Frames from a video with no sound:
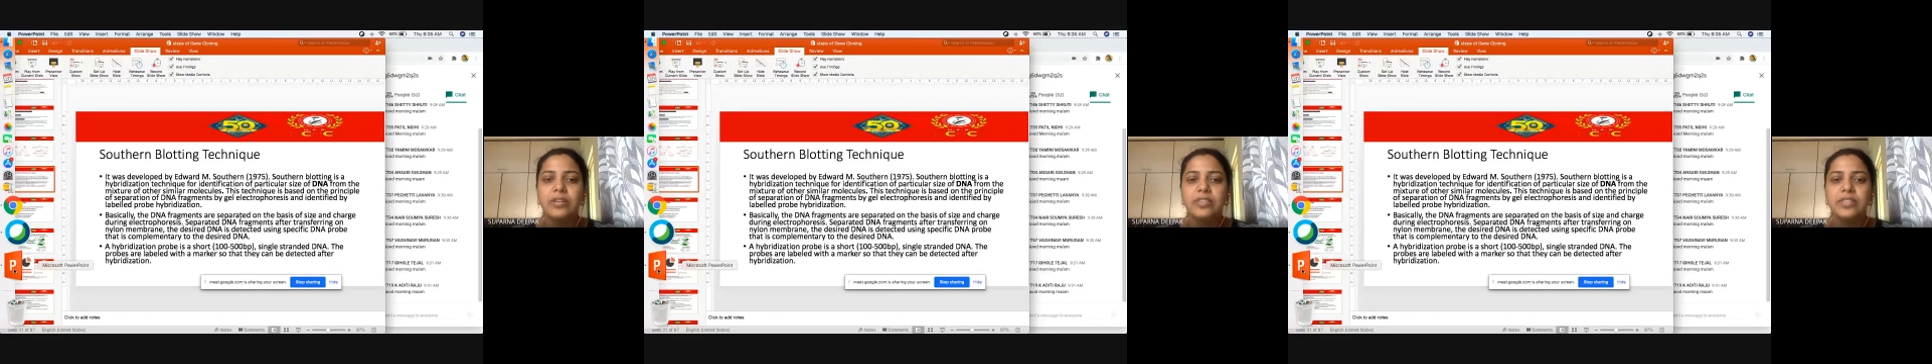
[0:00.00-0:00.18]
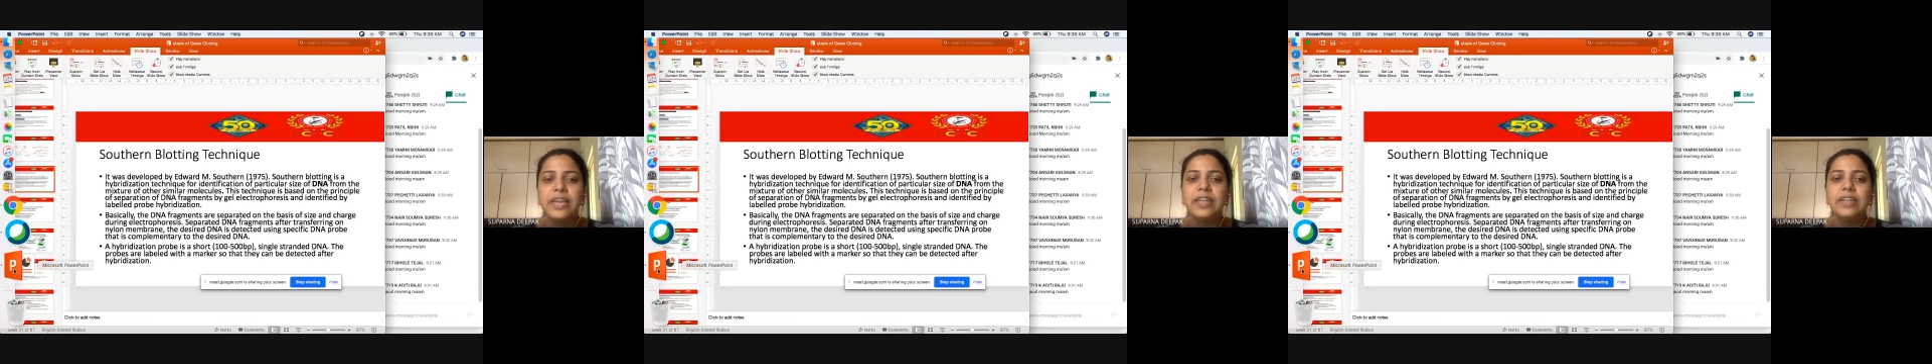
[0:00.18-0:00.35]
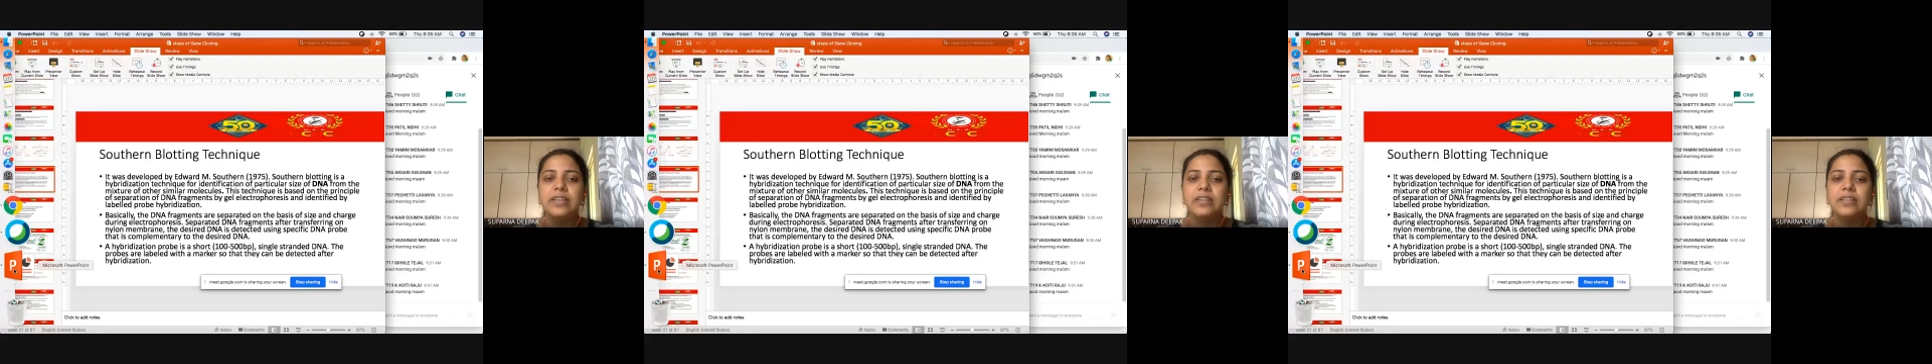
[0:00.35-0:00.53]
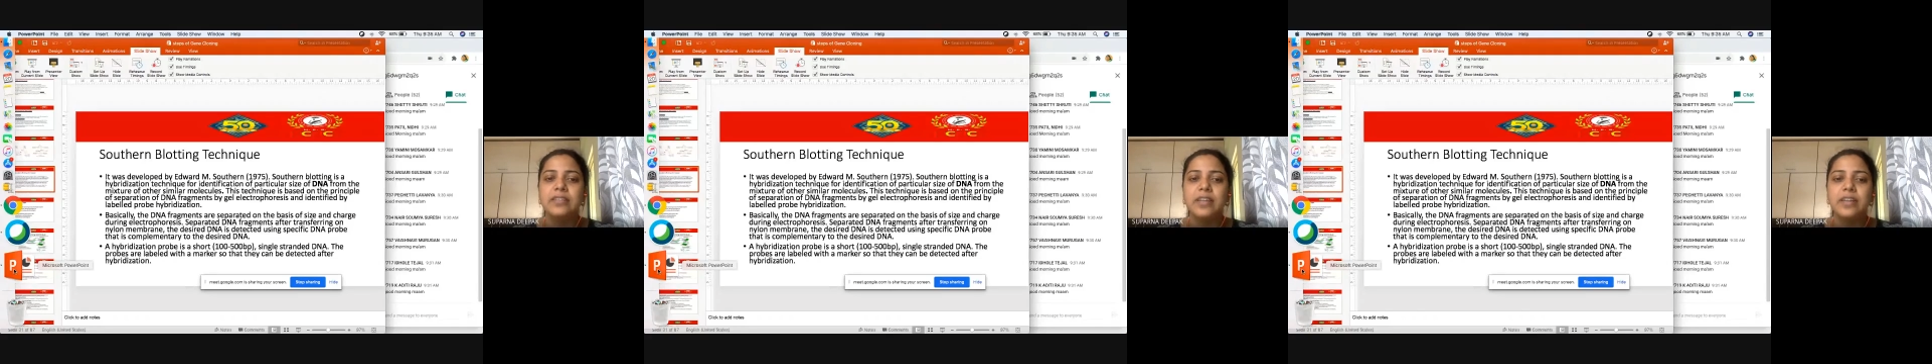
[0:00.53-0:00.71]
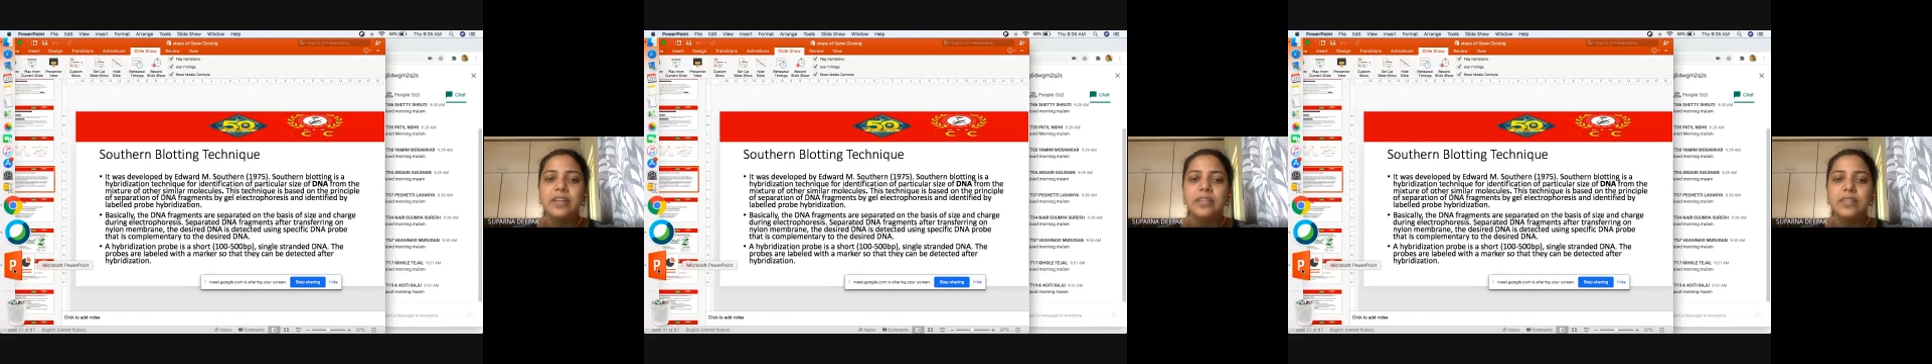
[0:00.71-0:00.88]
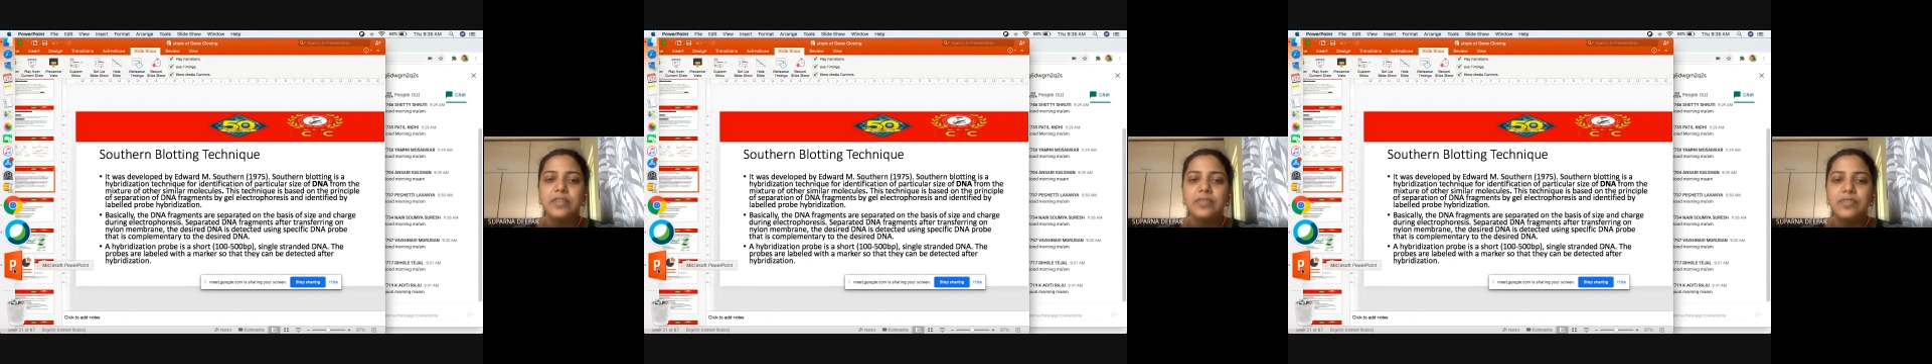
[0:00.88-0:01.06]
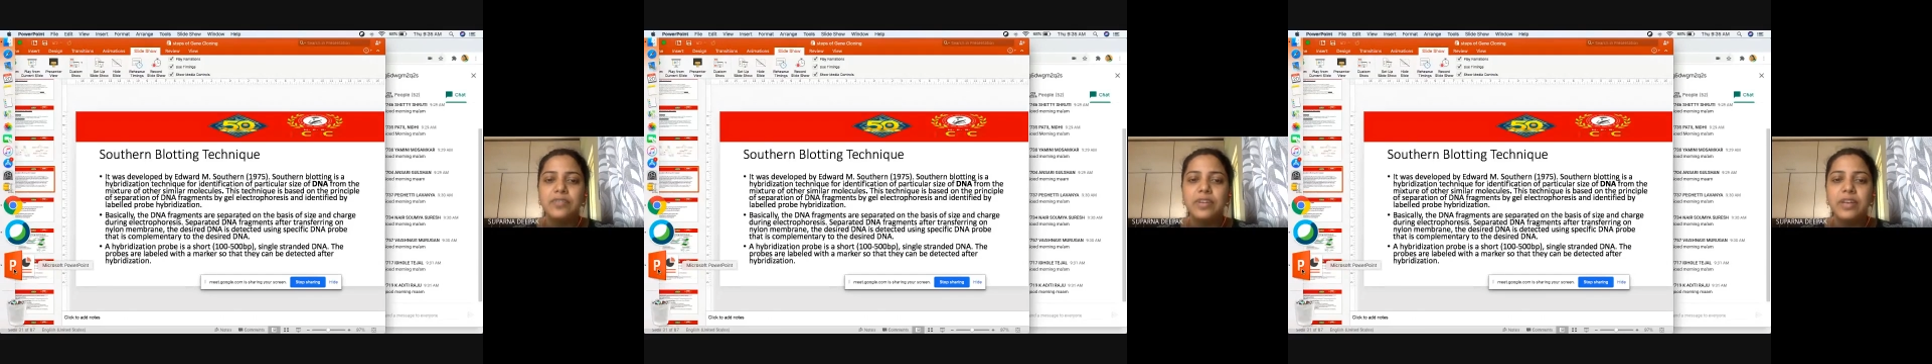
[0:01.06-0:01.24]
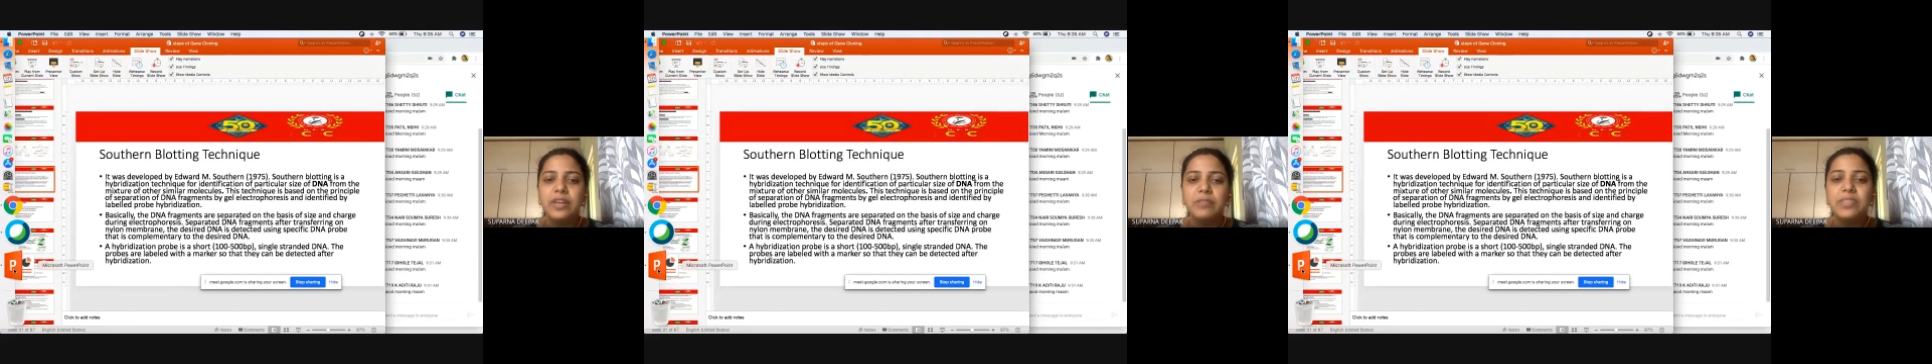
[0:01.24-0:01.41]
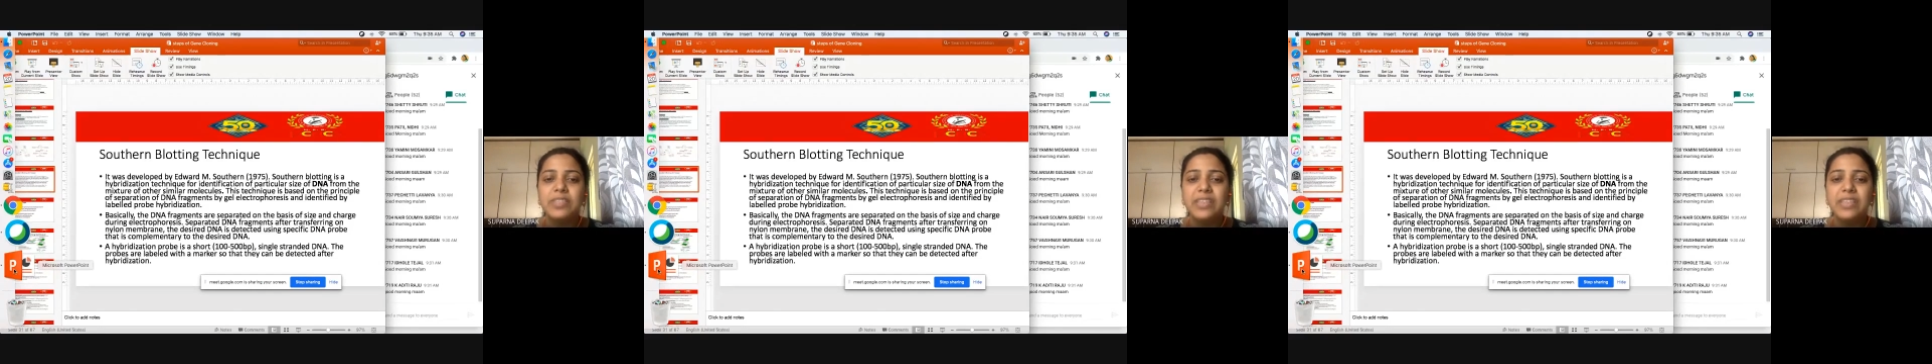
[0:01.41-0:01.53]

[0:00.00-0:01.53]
scientist, that is Edward M.